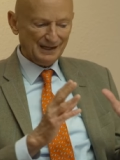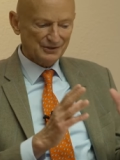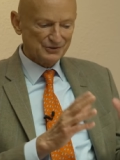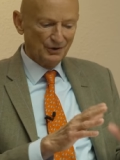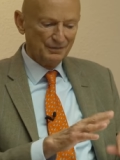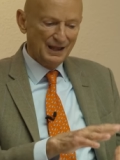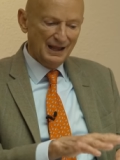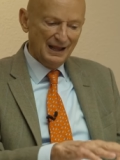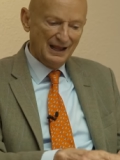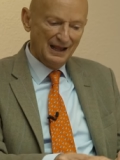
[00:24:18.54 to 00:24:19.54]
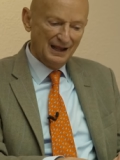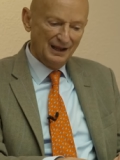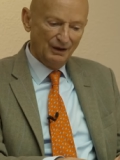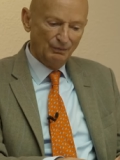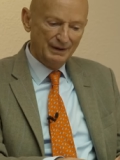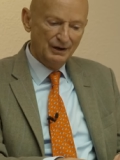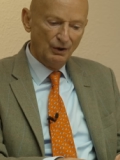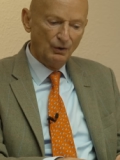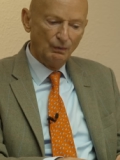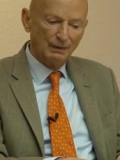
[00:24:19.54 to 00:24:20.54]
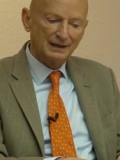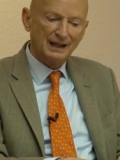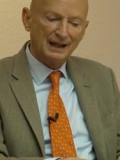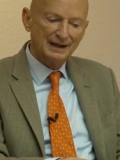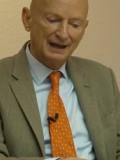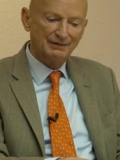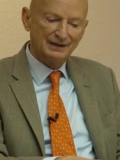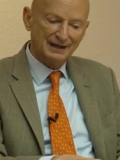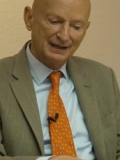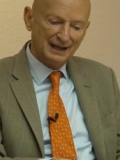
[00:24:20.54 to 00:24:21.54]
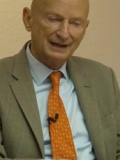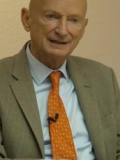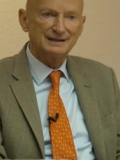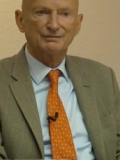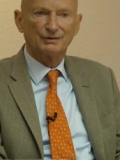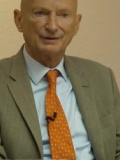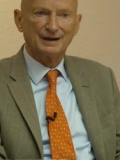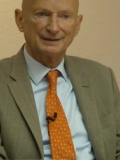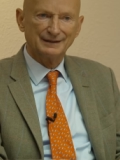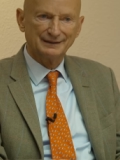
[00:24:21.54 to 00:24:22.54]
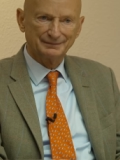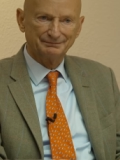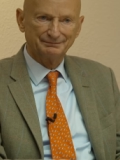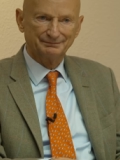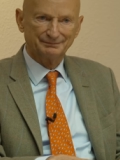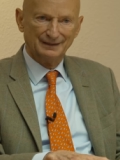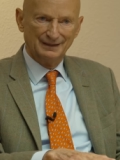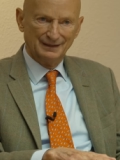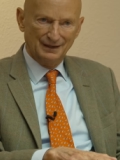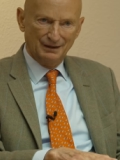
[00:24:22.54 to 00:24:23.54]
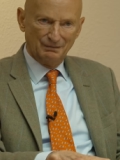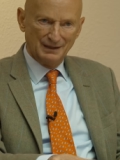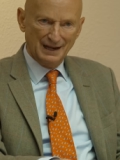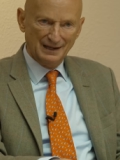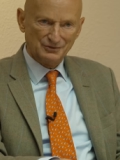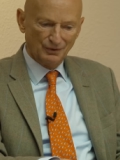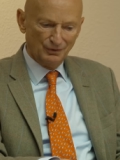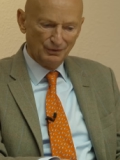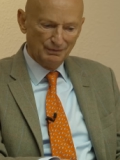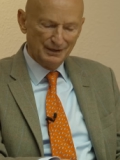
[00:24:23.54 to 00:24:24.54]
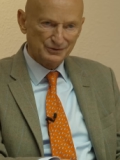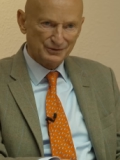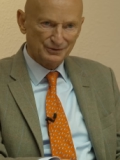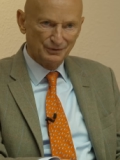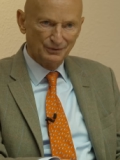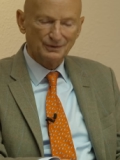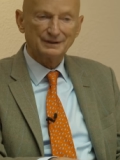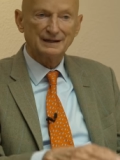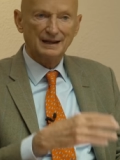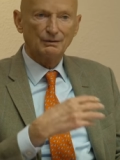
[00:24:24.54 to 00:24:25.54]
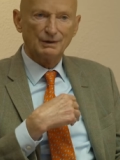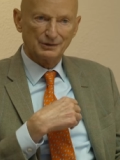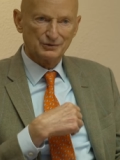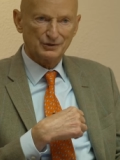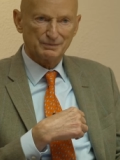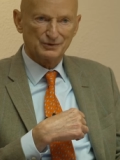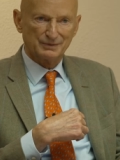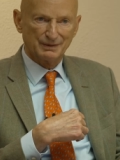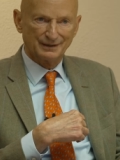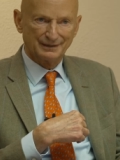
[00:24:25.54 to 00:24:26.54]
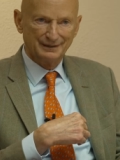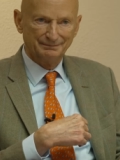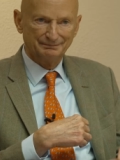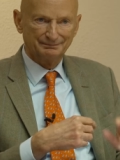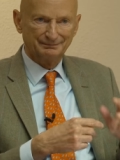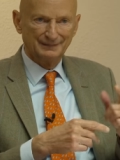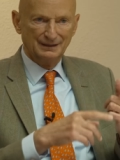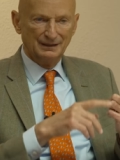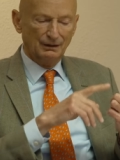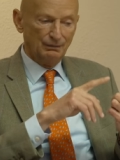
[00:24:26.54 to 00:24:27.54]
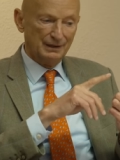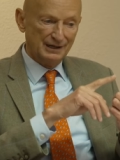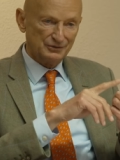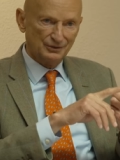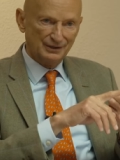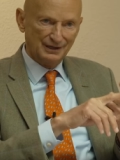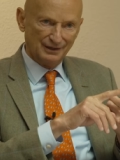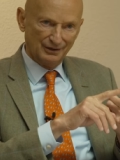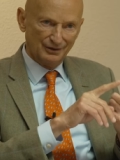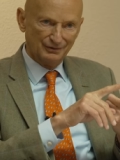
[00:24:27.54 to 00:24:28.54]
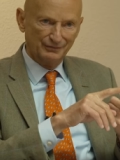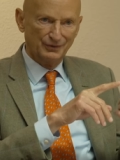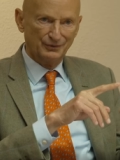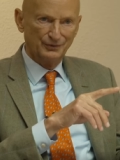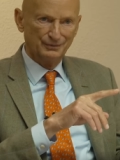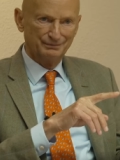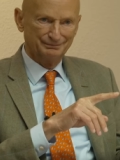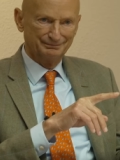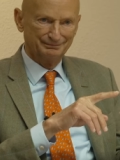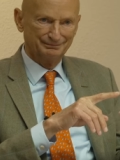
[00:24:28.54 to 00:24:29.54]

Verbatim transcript: So uh, we know one can never take anything for granted. One has always to take one's responsibility. One has to take a long view,